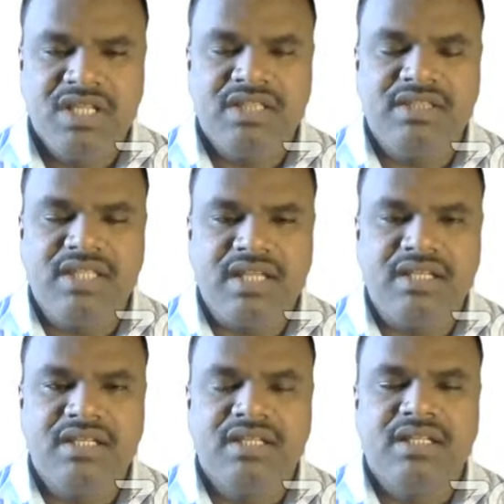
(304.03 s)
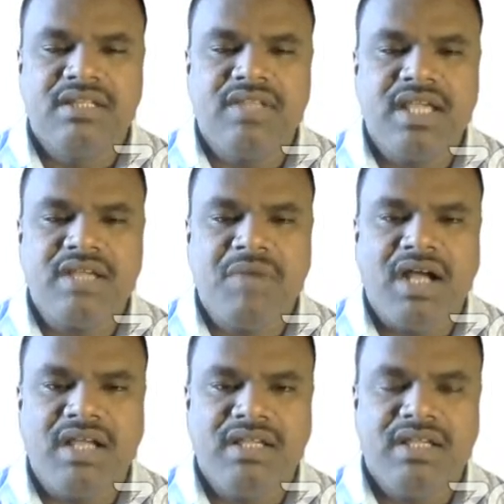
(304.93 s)
then
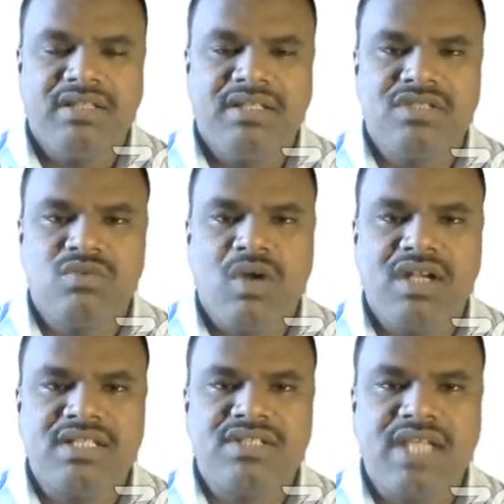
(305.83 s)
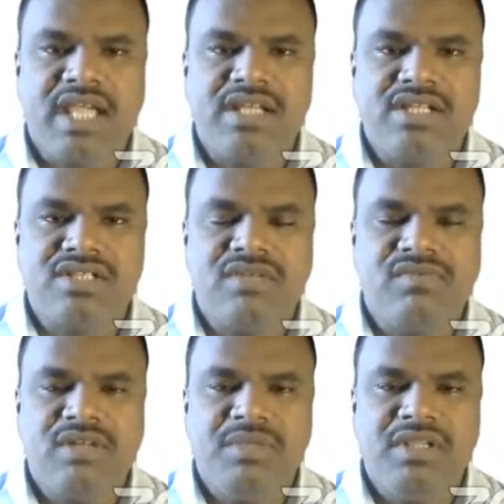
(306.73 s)
Thereby, that water stagnation
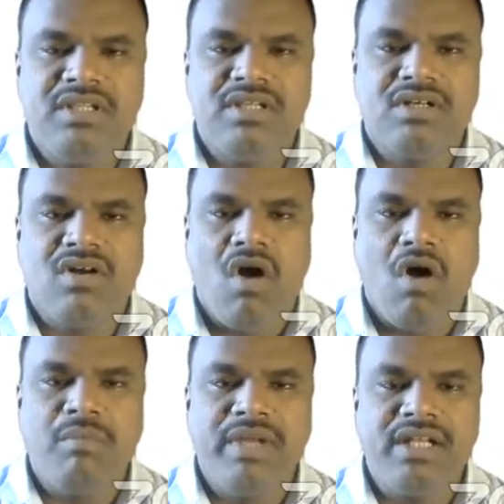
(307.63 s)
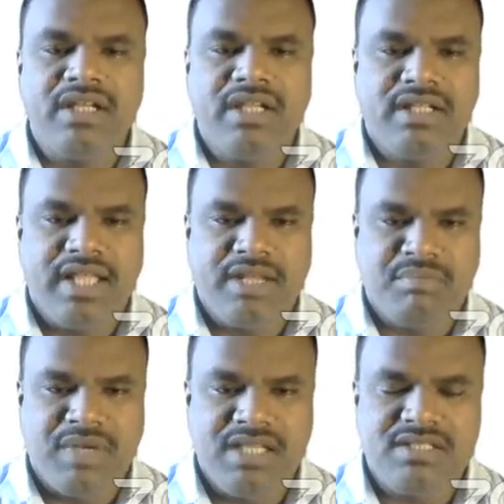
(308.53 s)
will be common in that
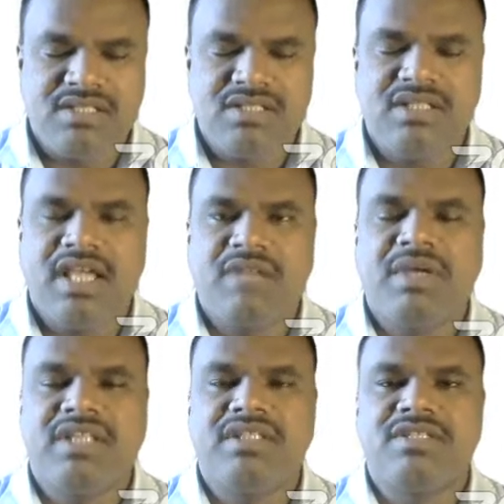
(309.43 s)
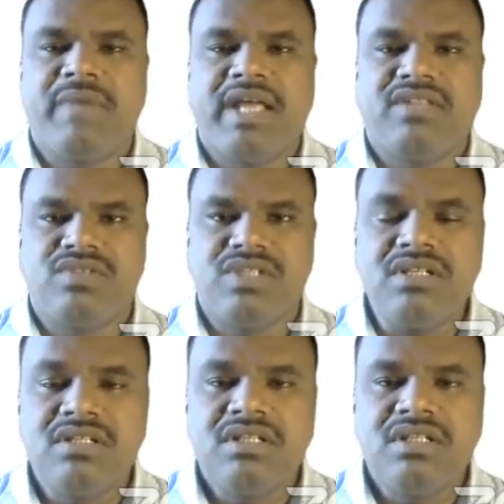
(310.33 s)
place. Thereby, this pathogen,
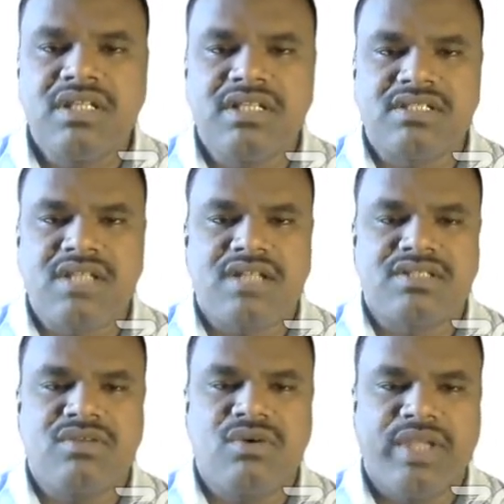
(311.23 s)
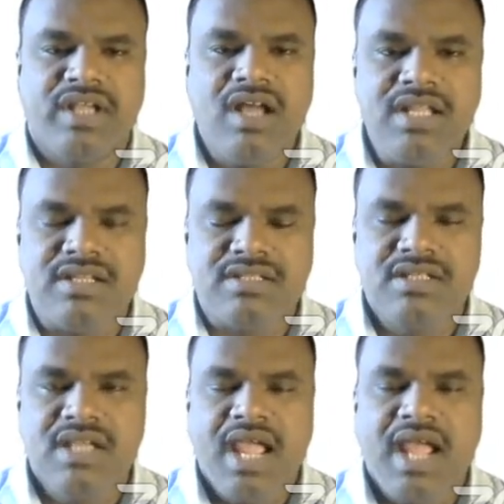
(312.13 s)
it starts growing on it.
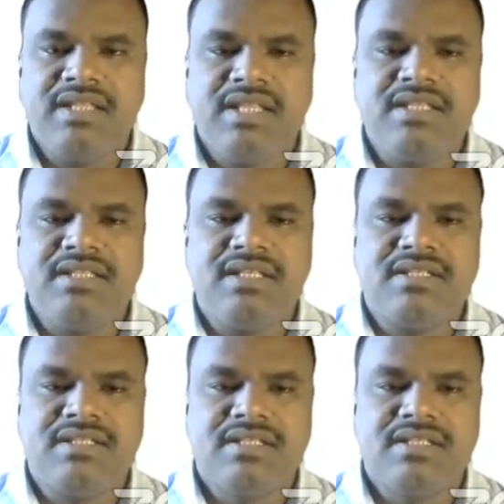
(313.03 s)
And then that